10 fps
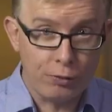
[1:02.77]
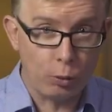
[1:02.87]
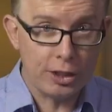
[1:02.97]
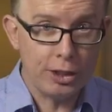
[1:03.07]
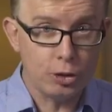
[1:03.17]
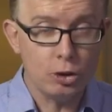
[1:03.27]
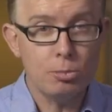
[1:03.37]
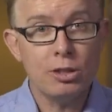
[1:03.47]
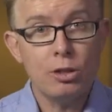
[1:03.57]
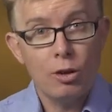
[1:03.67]
fully
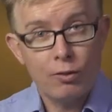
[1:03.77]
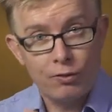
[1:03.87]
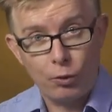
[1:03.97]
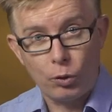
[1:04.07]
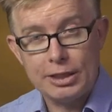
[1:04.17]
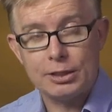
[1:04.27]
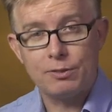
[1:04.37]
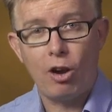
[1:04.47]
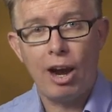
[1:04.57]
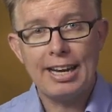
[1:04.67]
human, fully
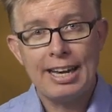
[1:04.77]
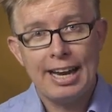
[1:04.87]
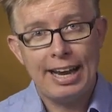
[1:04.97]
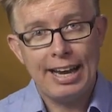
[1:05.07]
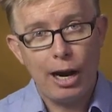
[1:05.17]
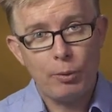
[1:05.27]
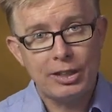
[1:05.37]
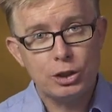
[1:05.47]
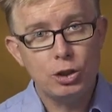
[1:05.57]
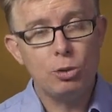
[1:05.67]
divine, and how
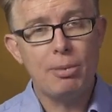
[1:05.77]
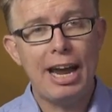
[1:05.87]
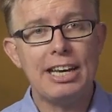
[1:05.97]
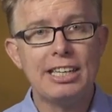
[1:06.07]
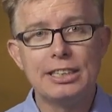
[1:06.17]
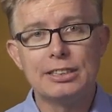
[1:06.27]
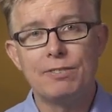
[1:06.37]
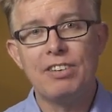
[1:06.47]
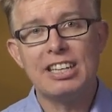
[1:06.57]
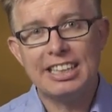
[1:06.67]
his humanity and
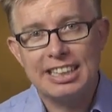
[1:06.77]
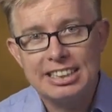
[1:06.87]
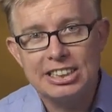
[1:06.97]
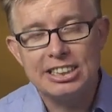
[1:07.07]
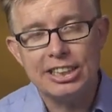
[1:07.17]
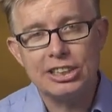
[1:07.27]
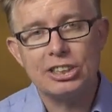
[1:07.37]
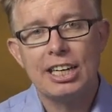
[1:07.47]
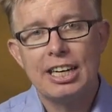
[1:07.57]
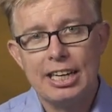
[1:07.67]
divinity
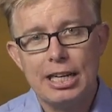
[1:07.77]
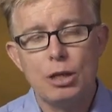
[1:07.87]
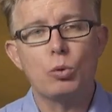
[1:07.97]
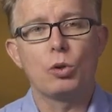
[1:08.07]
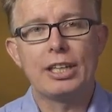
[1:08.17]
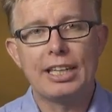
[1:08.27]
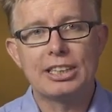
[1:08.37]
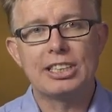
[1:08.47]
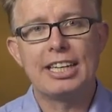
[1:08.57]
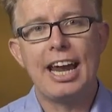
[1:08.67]
exist equally
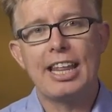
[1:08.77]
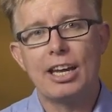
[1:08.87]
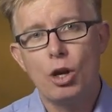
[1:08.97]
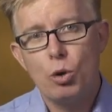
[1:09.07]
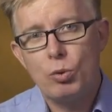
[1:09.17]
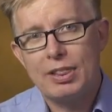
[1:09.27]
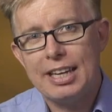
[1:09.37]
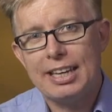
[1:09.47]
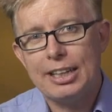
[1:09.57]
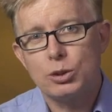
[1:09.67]
and together
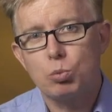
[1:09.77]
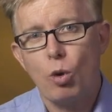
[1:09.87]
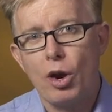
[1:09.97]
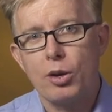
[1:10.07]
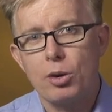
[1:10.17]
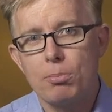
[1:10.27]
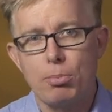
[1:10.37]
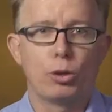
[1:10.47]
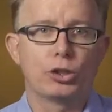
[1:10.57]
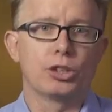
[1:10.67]
within his one
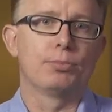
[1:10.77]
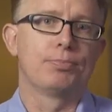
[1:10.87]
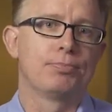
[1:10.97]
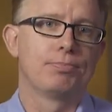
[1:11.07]
person.